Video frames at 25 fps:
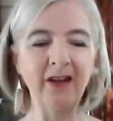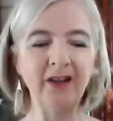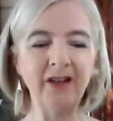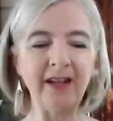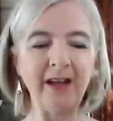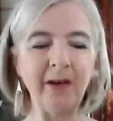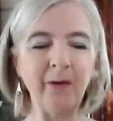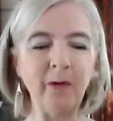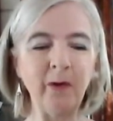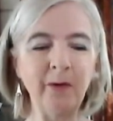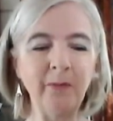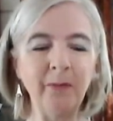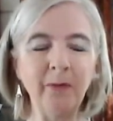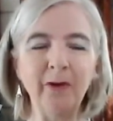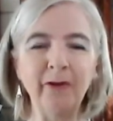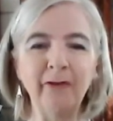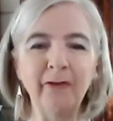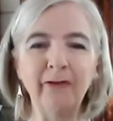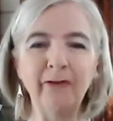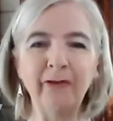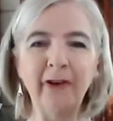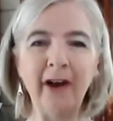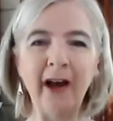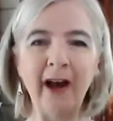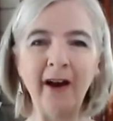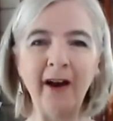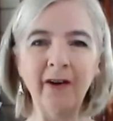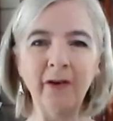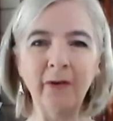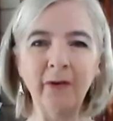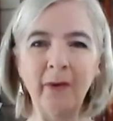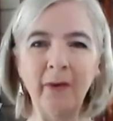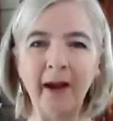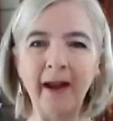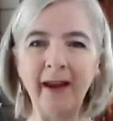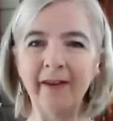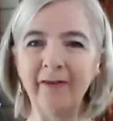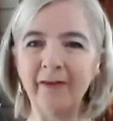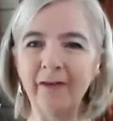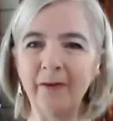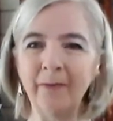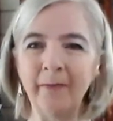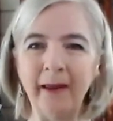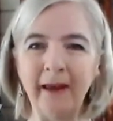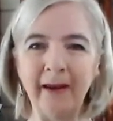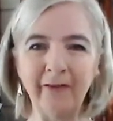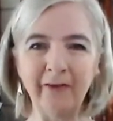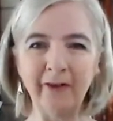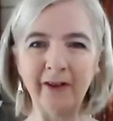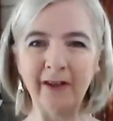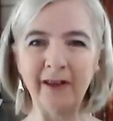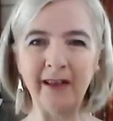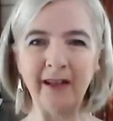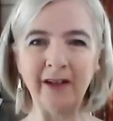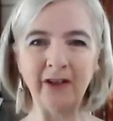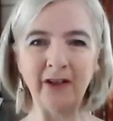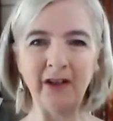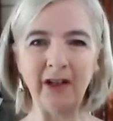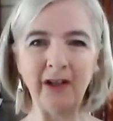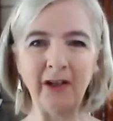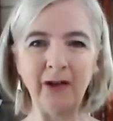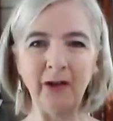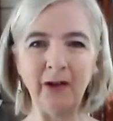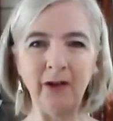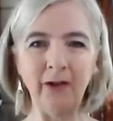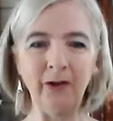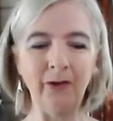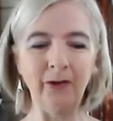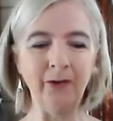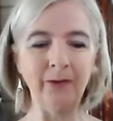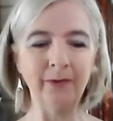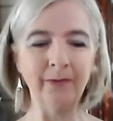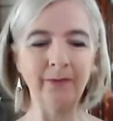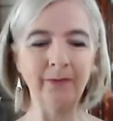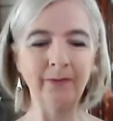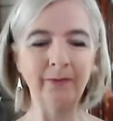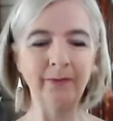She would move far away from everything she knew.